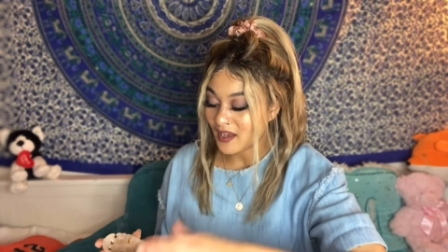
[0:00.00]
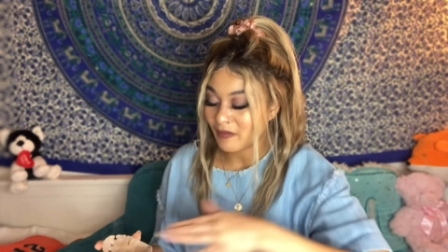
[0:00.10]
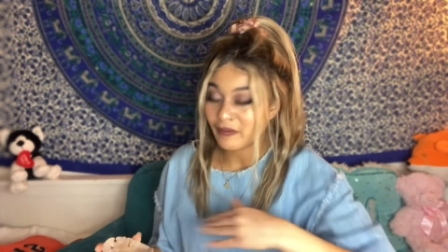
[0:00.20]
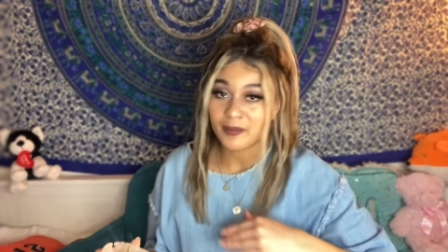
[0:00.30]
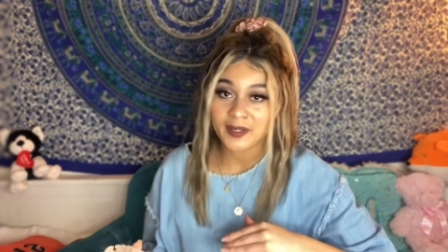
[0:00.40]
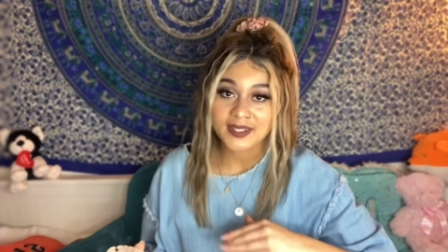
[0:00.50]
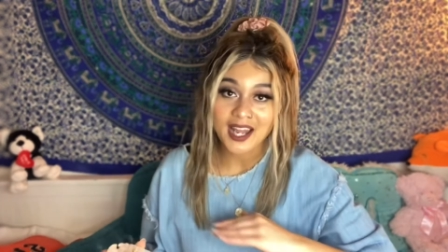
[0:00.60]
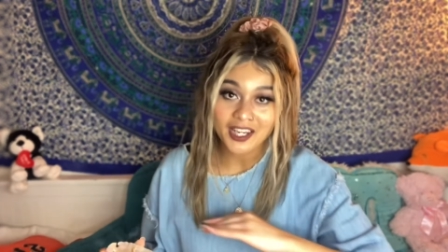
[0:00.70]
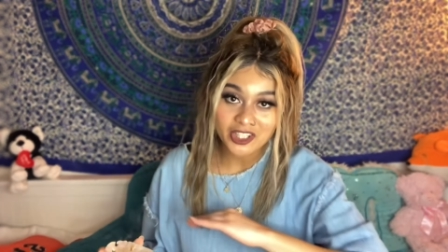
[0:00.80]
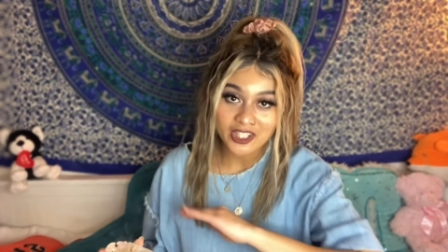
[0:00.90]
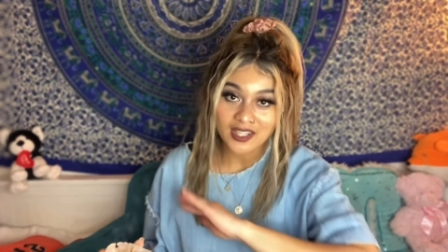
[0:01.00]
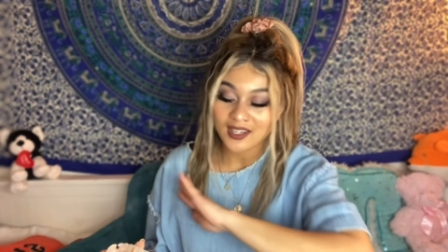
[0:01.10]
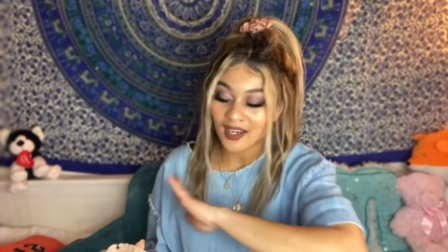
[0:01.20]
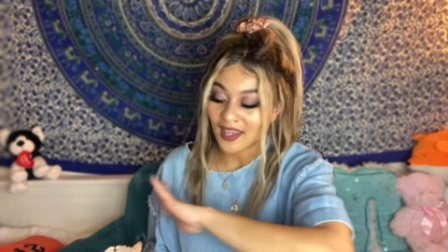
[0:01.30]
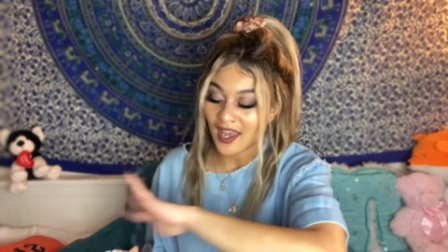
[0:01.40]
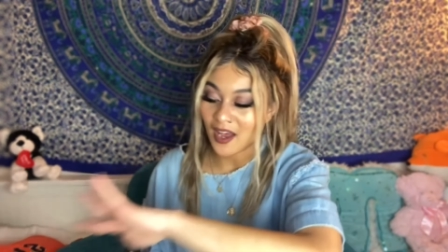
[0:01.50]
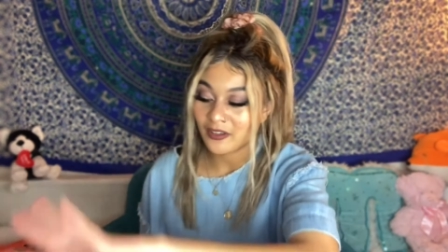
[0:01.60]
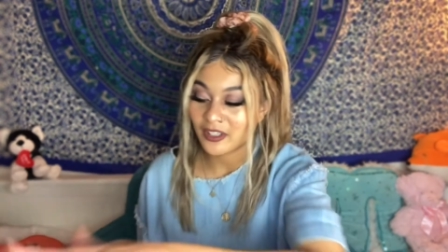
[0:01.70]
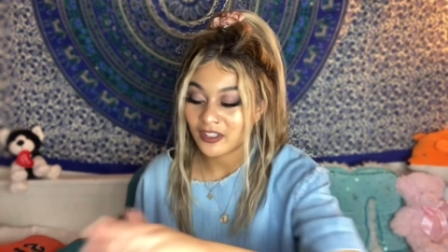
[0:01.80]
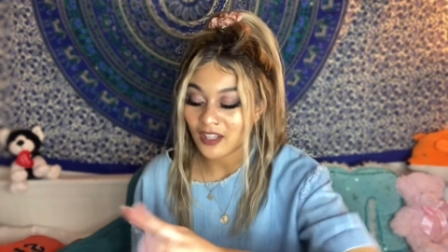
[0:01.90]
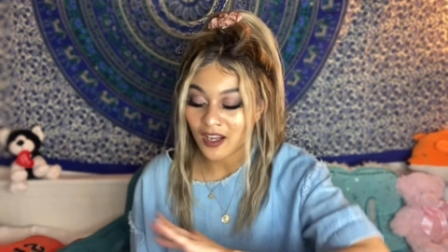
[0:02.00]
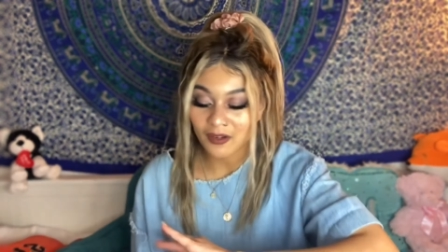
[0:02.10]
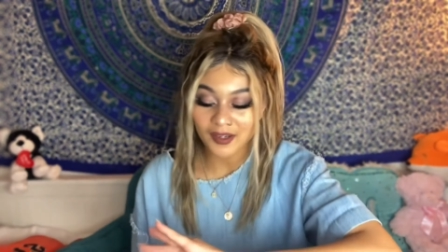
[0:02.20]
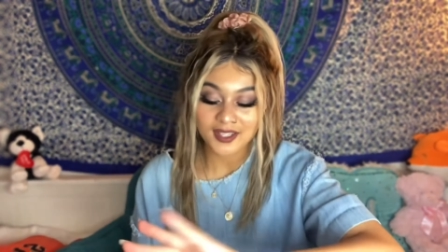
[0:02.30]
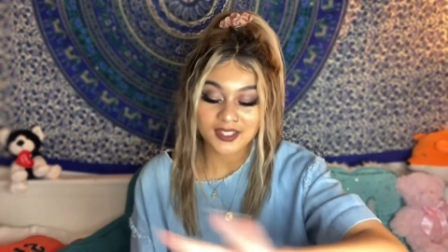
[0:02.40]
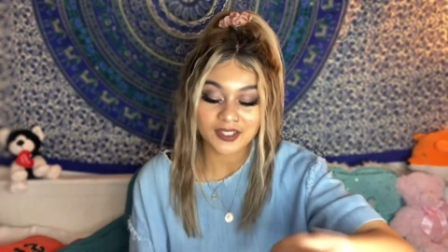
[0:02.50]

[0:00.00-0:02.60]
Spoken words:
for protection, and counterclockwise